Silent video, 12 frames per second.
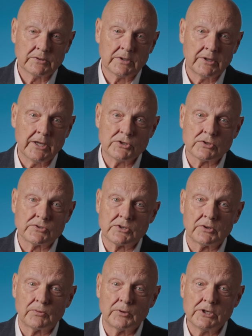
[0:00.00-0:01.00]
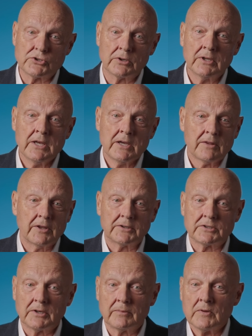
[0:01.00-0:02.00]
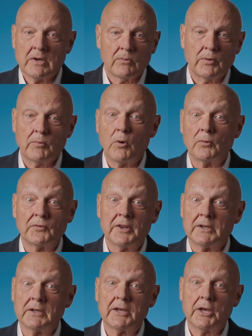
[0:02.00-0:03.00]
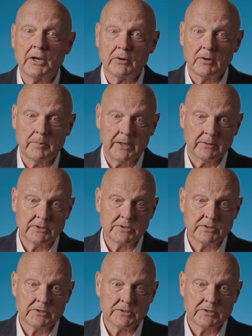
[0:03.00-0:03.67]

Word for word: nations in the region, that uh, we won't then care about